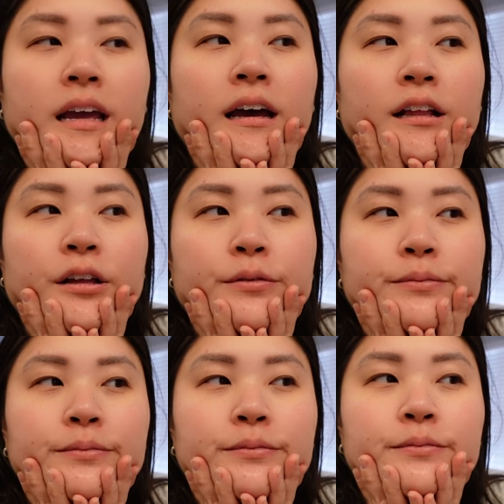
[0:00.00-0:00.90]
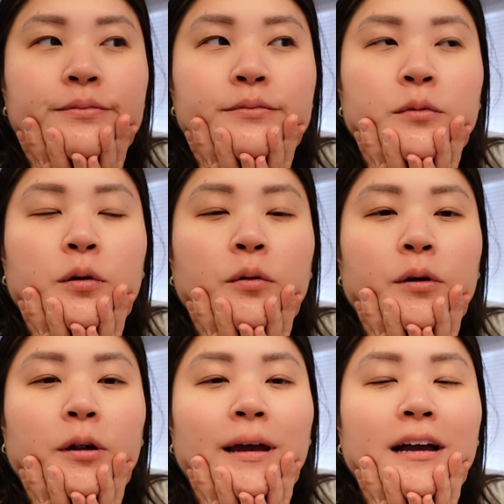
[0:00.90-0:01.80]
Hello,
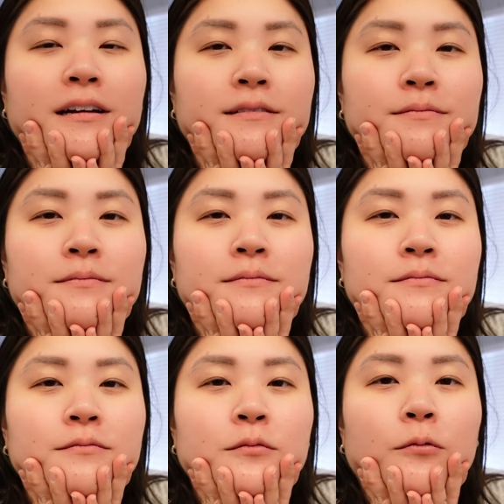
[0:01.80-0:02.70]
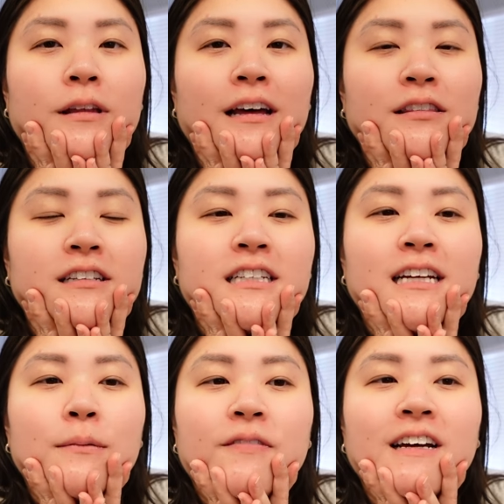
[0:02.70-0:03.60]
we're back without the
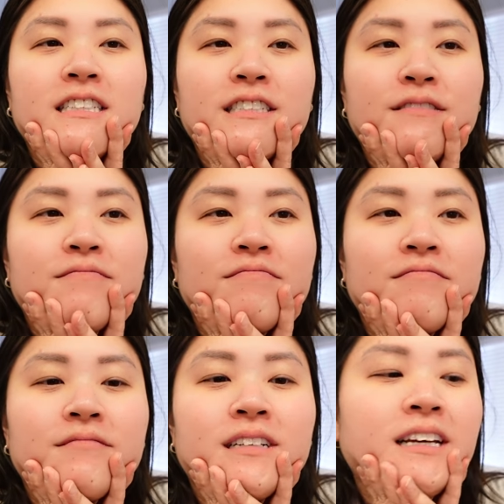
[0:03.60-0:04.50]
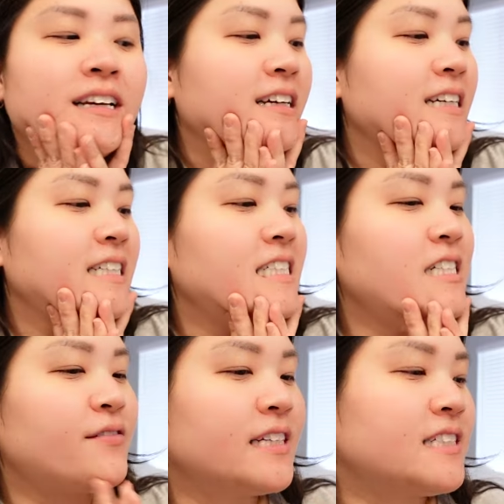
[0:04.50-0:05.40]
Tdap vaccine.
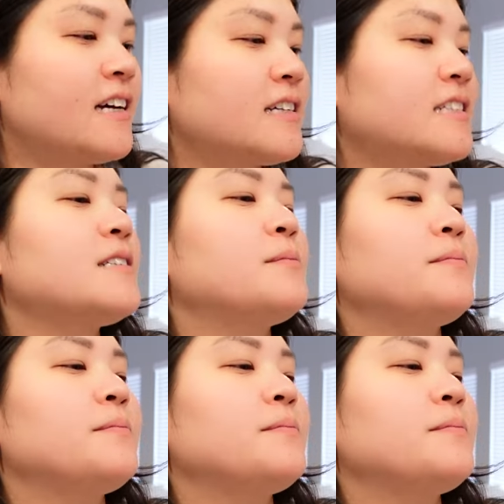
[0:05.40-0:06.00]
CVS sucks.